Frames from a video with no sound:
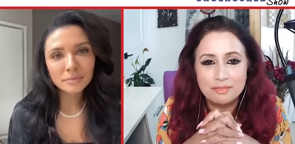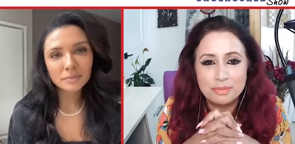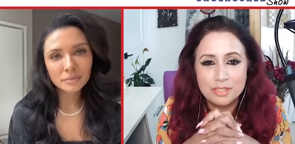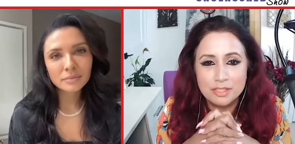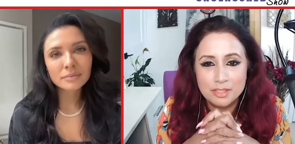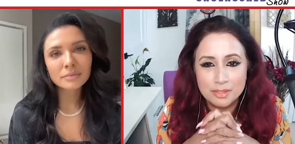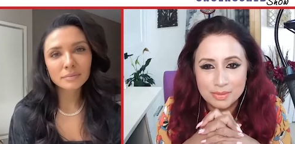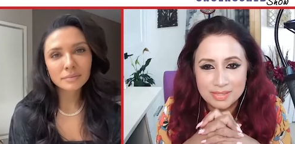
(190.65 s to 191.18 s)

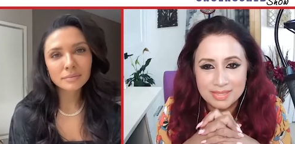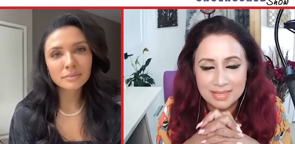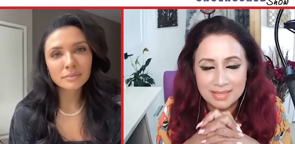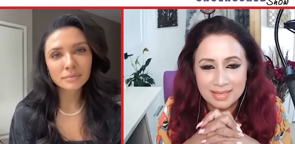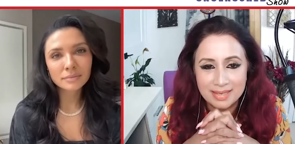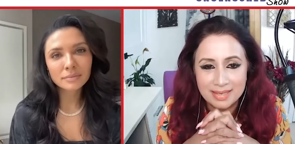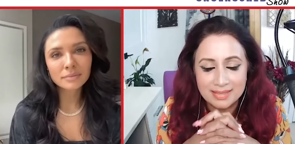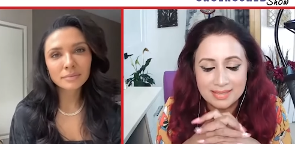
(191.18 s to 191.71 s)

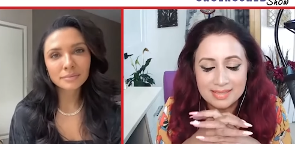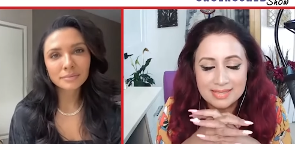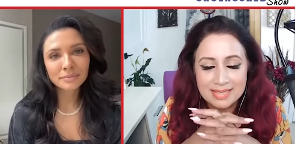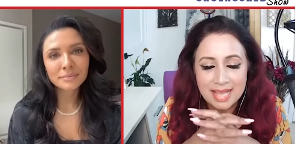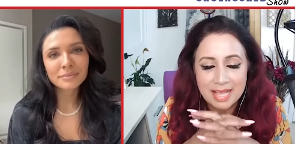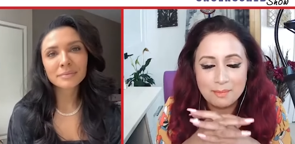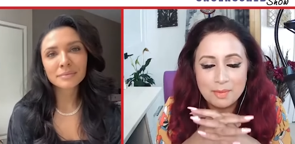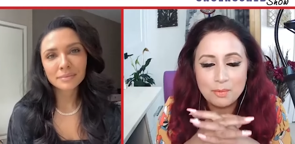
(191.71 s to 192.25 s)
Speaker 1: producing it.
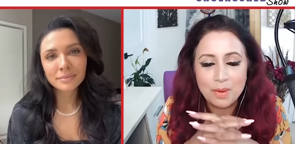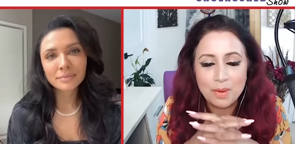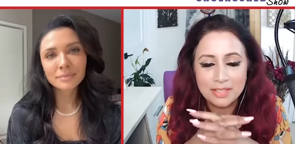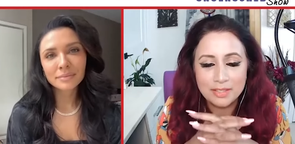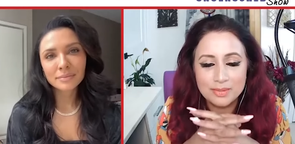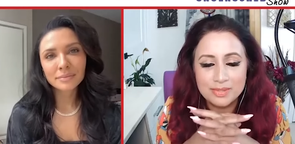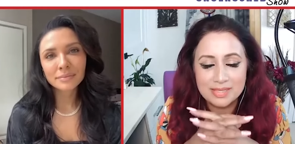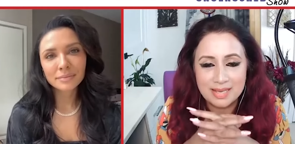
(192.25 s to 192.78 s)
Tell me why
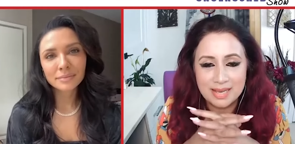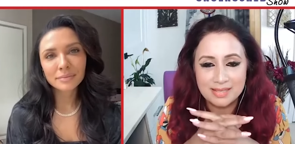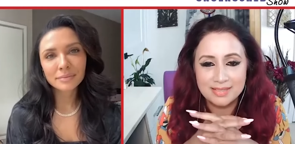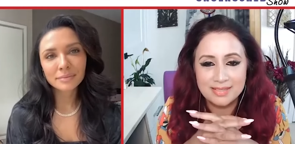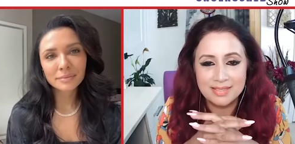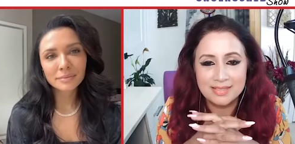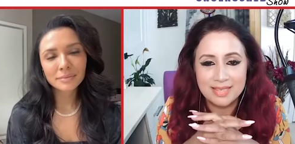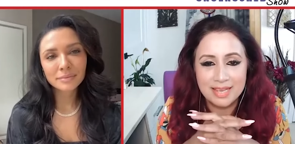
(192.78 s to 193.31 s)
you
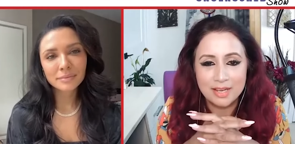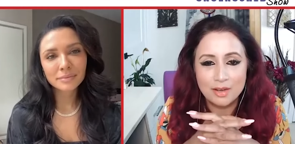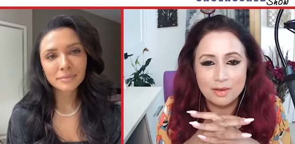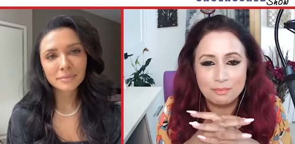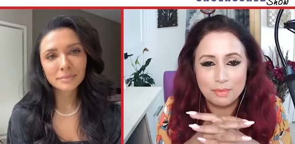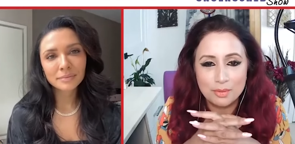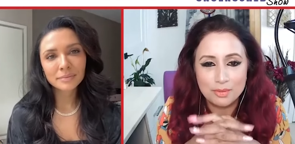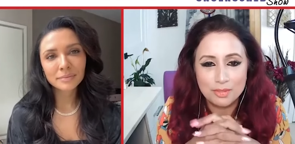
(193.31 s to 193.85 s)
decided to take
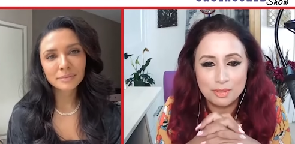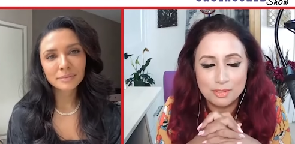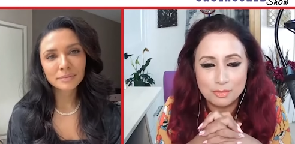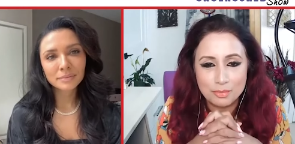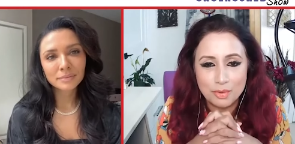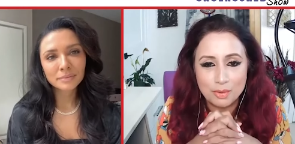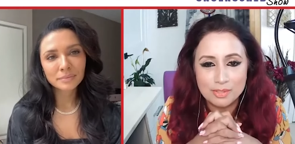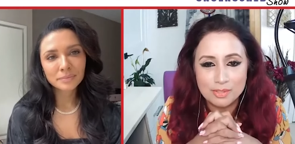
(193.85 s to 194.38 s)
on both
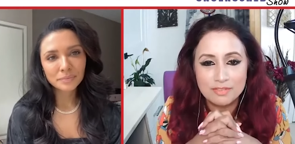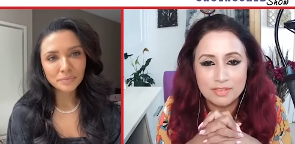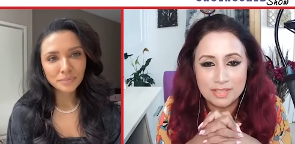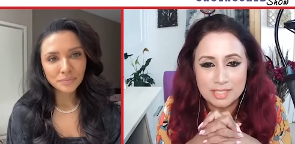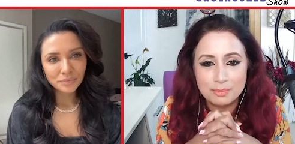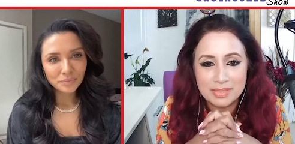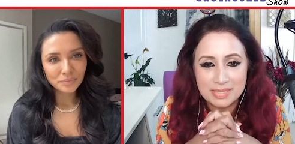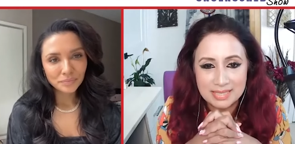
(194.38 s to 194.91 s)
those roles for
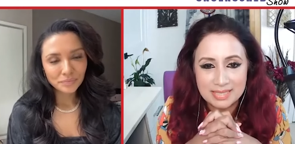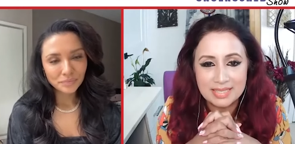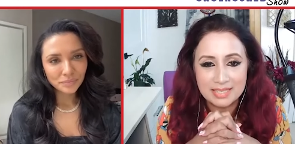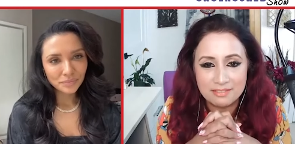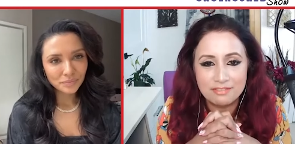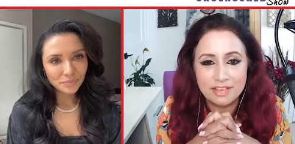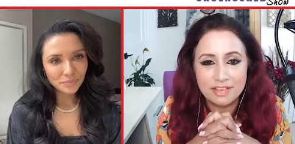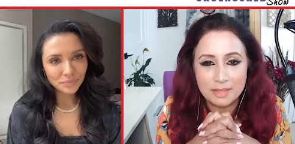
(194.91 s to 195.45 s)
this
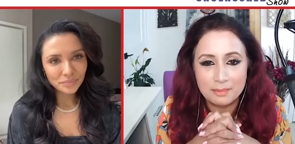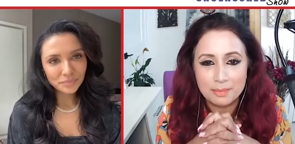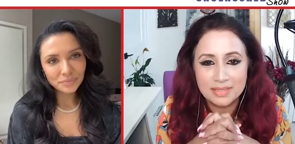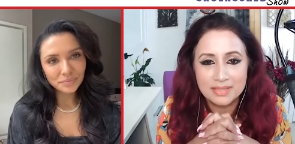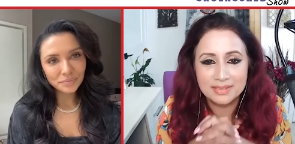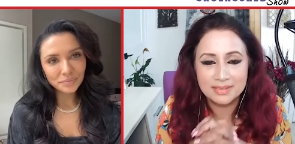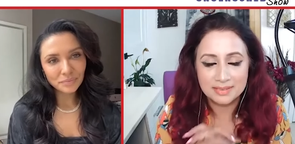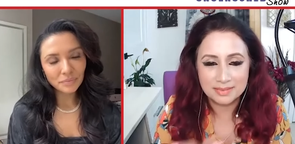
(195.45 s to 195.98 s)
particular film
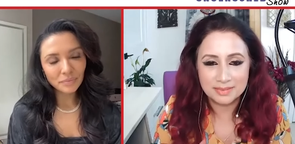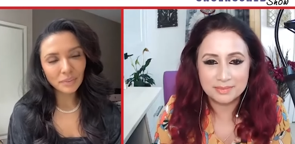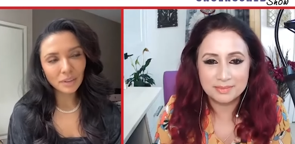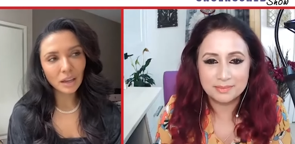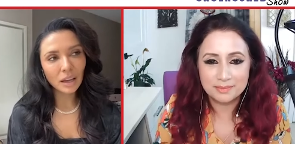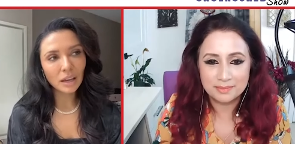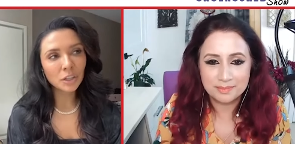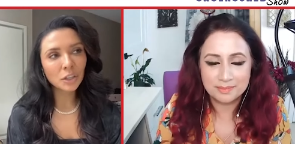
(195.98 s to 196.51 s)

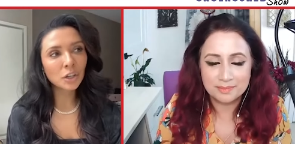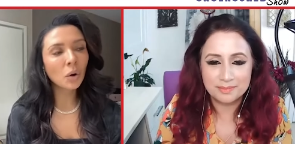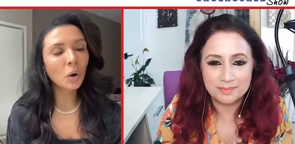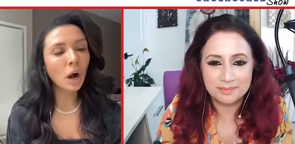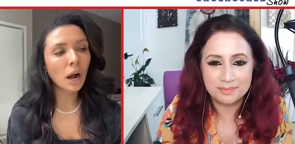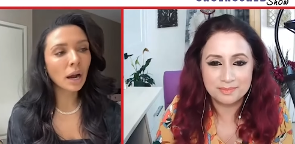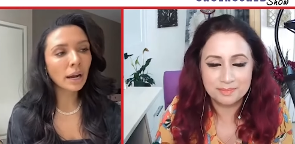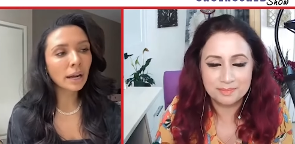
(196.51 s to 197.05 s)
Speaker 2: you
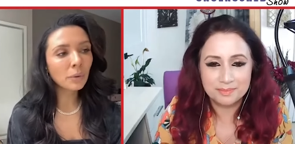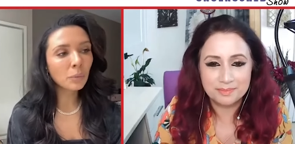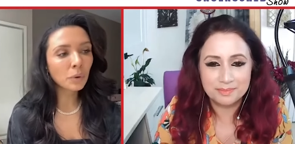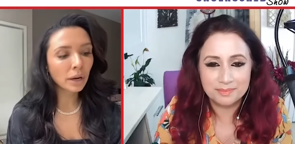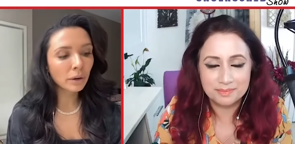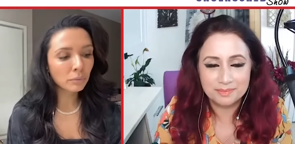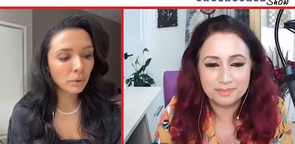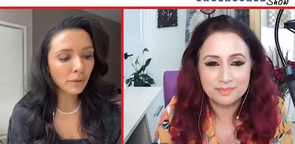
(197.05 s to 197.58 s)
know i
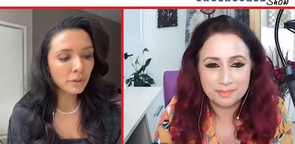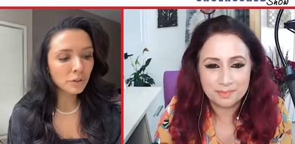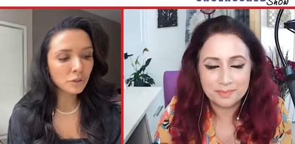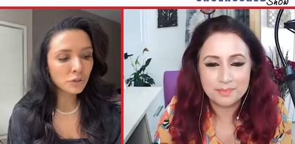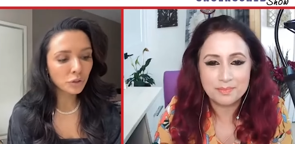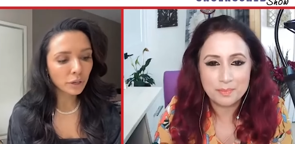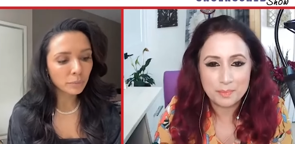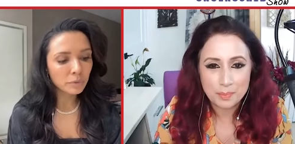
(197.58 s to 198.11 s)
when i read the
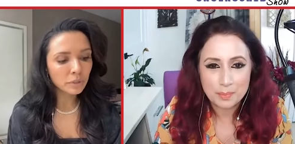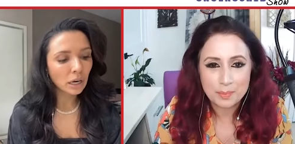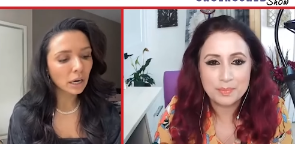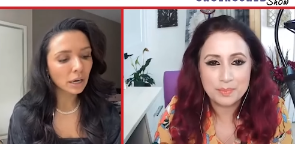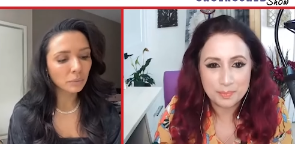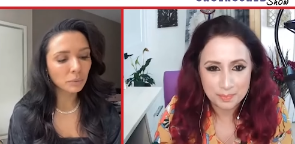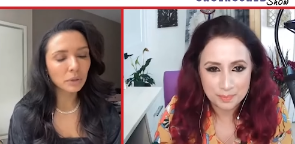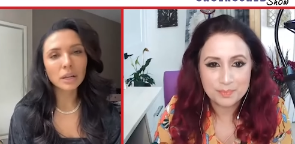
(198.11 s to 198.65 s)
script
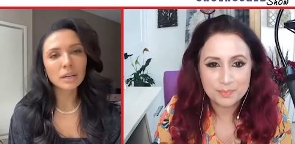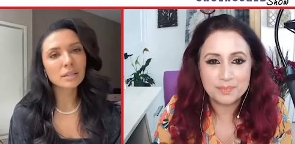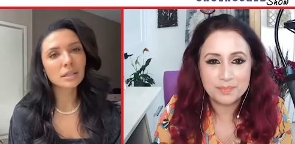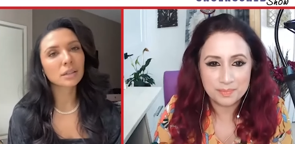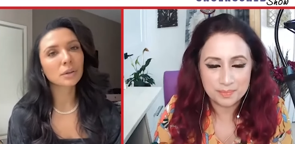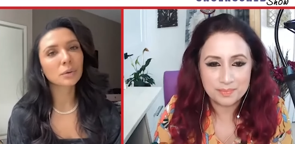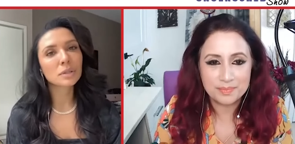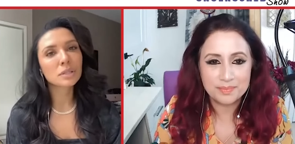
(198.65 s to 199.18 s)
i realized
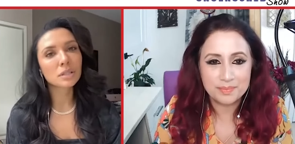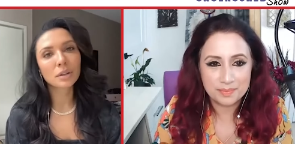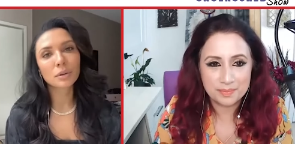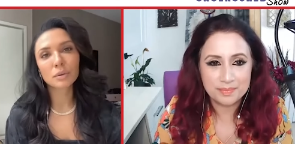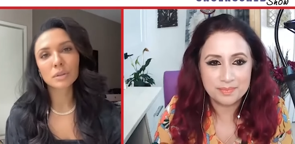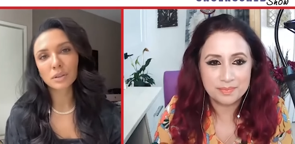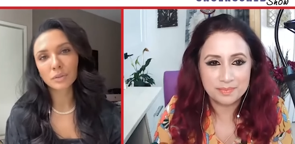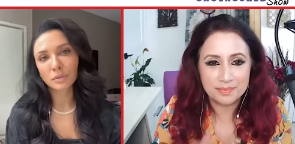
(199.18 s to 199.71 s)
that there was
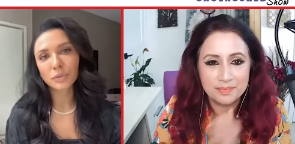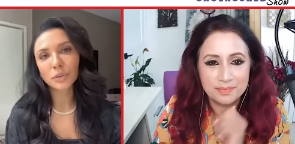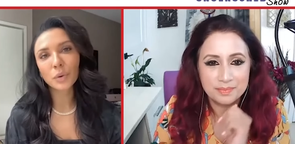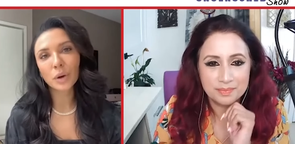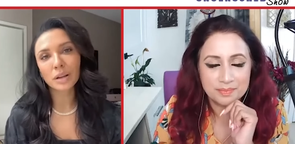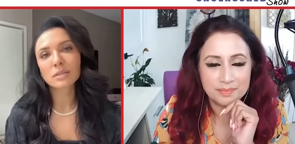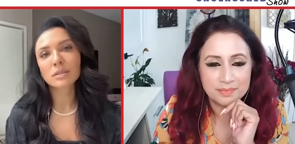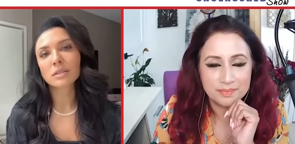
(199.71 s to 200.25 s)
there was a
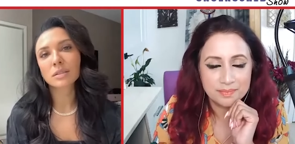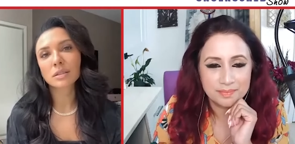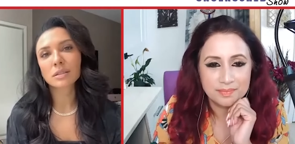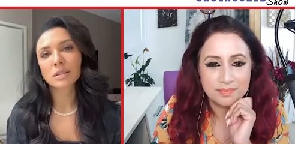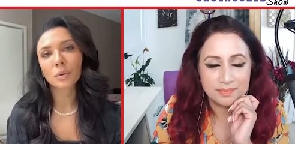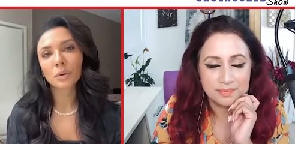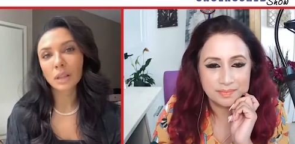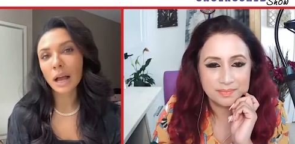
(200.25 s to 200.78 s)
few
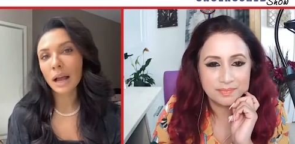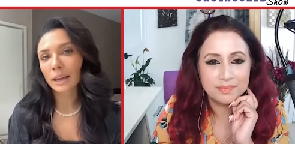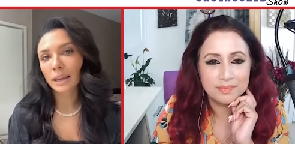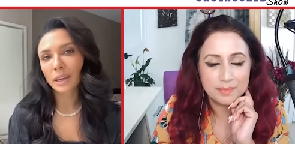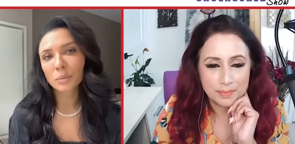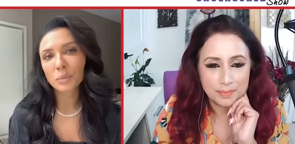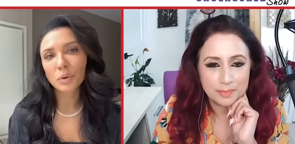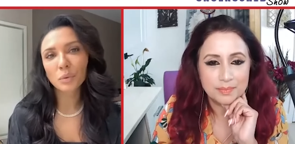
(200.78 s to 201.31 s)
essences that were
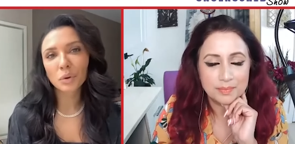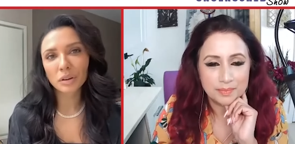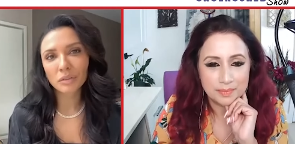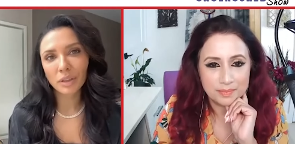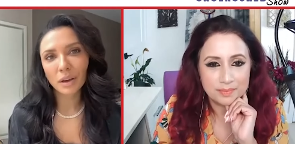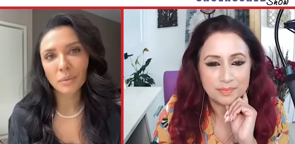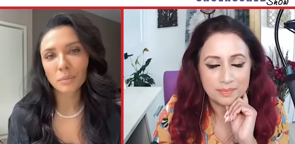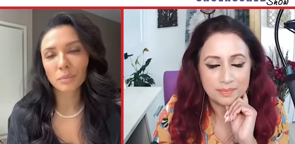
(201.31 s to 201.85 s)
lacking but one
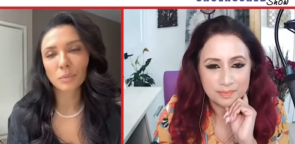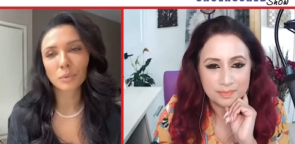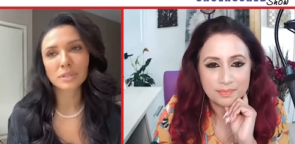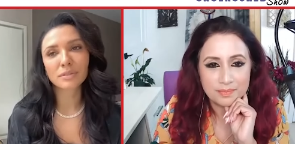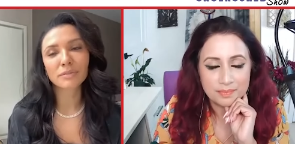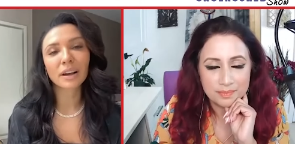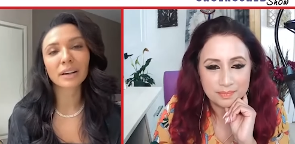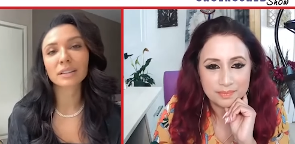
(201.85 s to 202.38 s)
of them
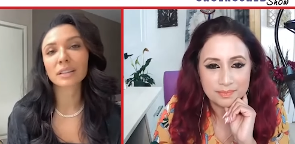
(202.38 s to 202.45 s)
was the fact